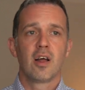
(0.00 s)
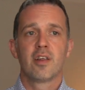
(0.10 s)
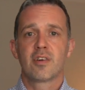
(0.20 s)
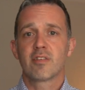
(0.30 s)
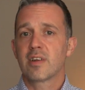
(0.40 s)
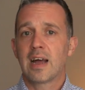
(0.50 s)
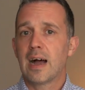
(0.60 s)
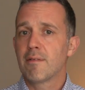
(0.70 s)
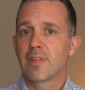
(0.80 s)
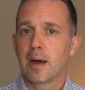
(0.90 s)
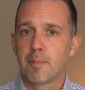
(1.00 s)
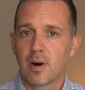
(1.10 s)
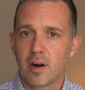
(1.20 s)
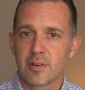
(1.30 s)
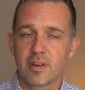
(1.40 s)
doesn't have that
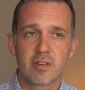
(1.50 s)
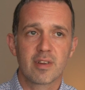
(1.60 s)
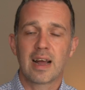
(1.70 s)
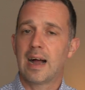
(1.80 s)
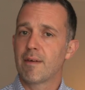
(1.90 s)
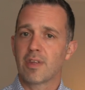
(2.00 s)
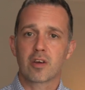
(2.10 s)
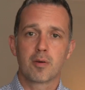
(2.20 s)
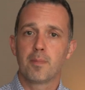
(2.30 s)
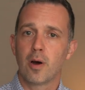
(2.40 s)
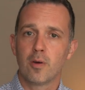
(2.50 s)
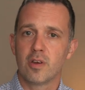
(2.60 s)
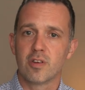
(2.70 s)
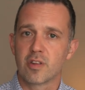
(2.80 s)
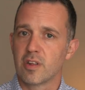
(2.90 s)
part. It doesn't have that
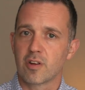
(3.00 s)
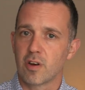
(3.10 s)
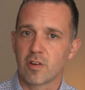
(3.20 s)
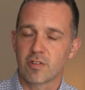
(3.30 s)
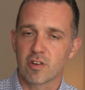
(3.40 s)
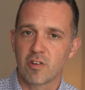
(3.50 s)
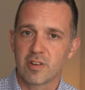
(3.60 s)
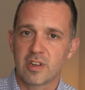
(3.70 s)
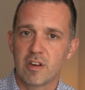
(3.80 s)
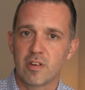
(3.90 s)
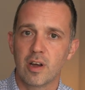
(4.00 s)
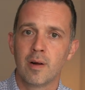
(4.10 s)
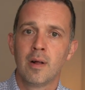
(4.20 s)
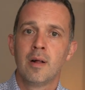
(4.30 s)
component to the diagnostic criteria.